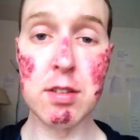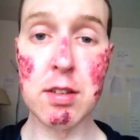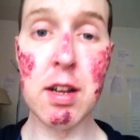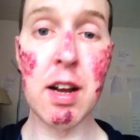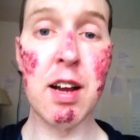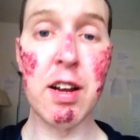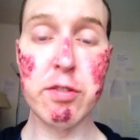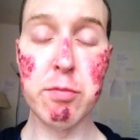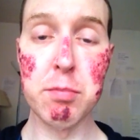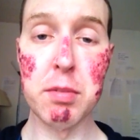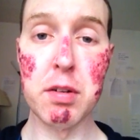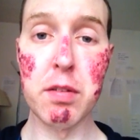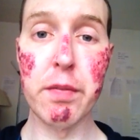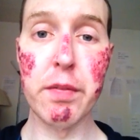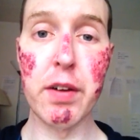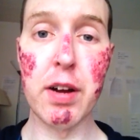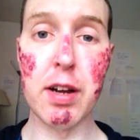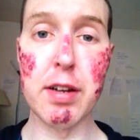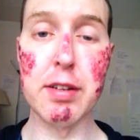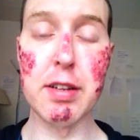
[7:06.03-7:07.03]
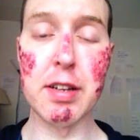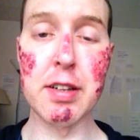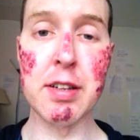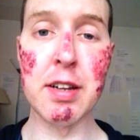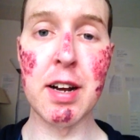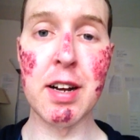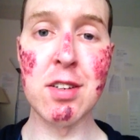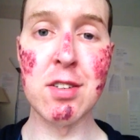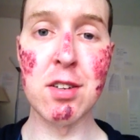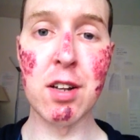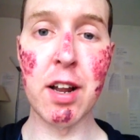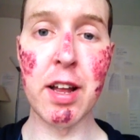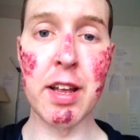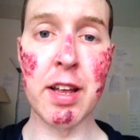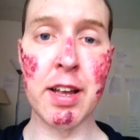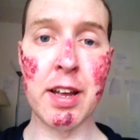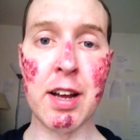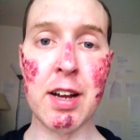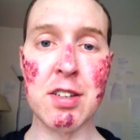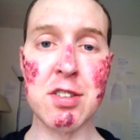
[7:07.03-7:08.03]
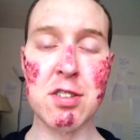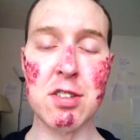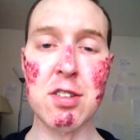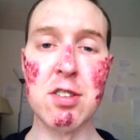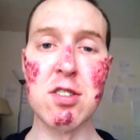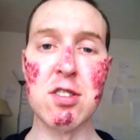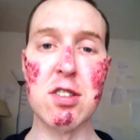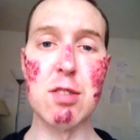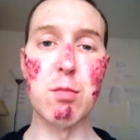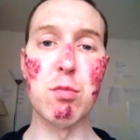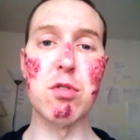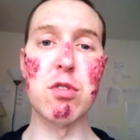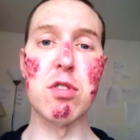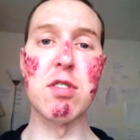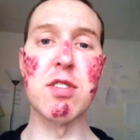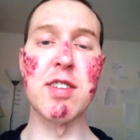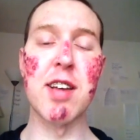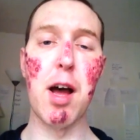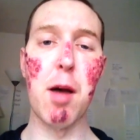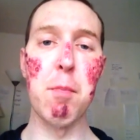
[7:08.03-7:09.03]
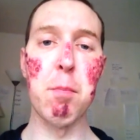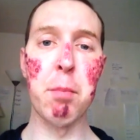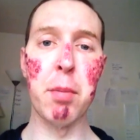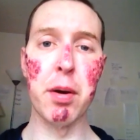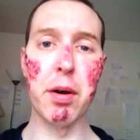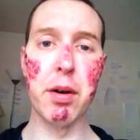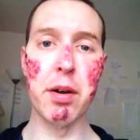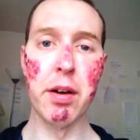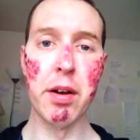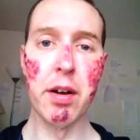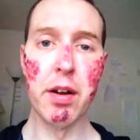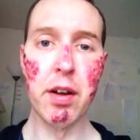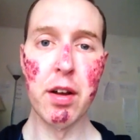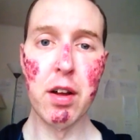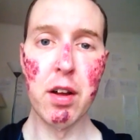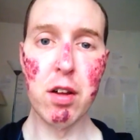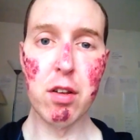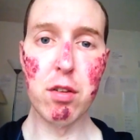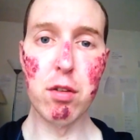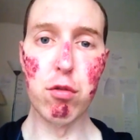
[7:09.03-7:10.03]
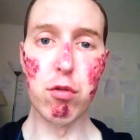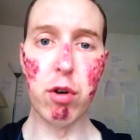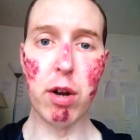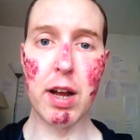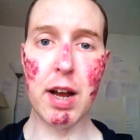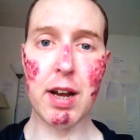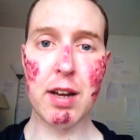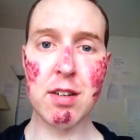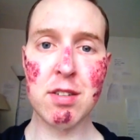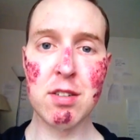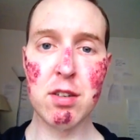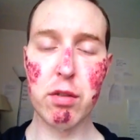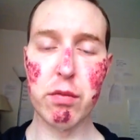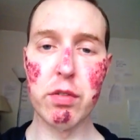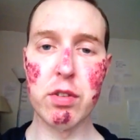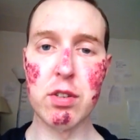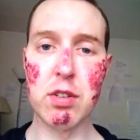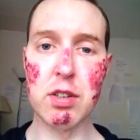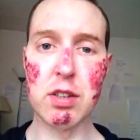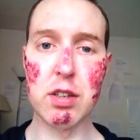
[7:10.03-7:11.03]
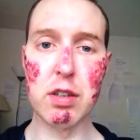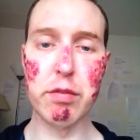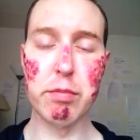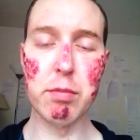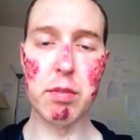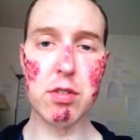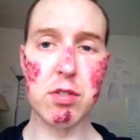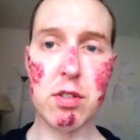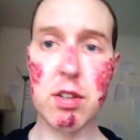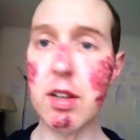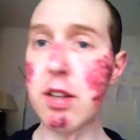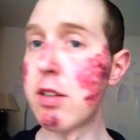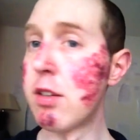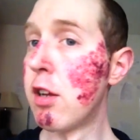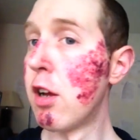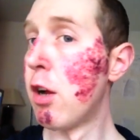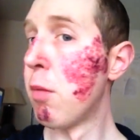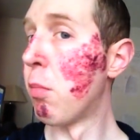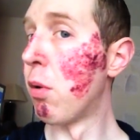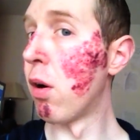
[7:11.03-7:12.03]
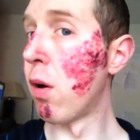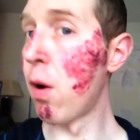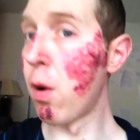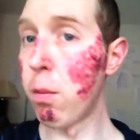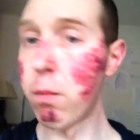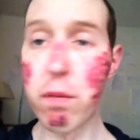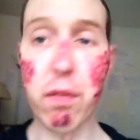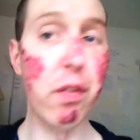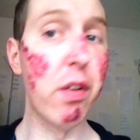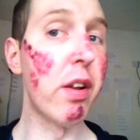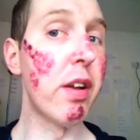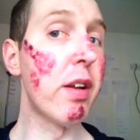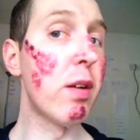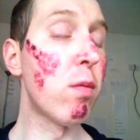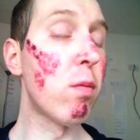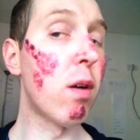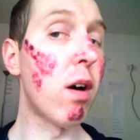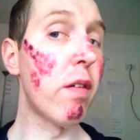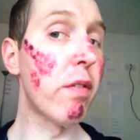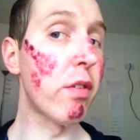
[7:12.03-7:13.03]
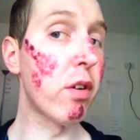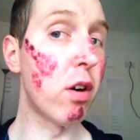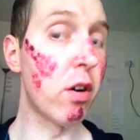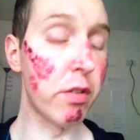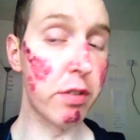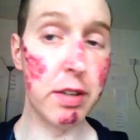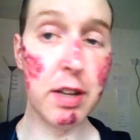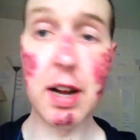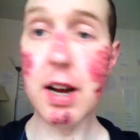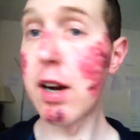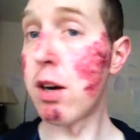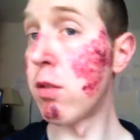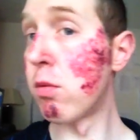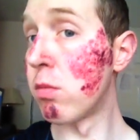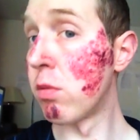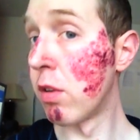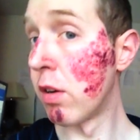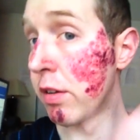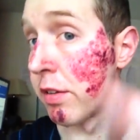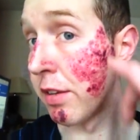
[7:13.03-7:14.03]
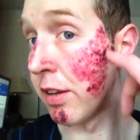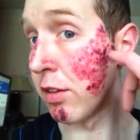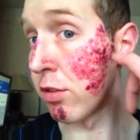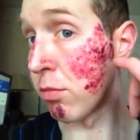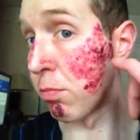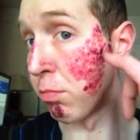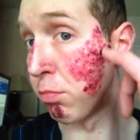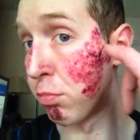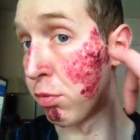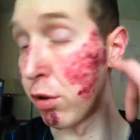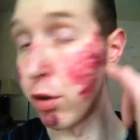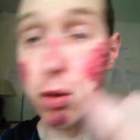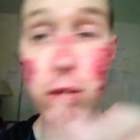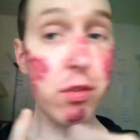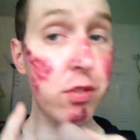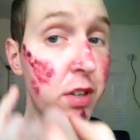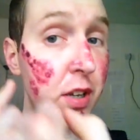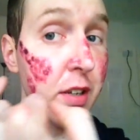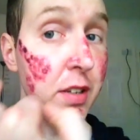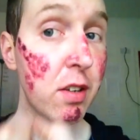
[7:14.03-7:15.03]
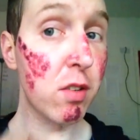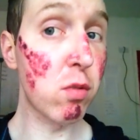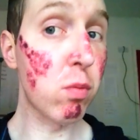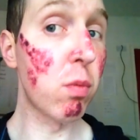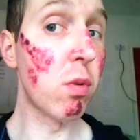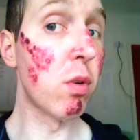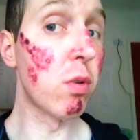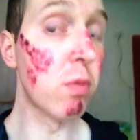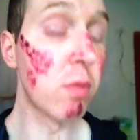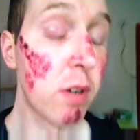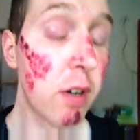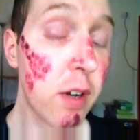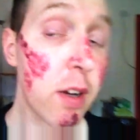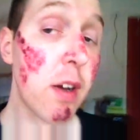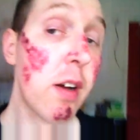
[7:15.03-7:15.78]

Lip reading: I have been finding that azelaic acid seems to temper the reactivity of my skin, but hopefully what I've got now, this bruising, this will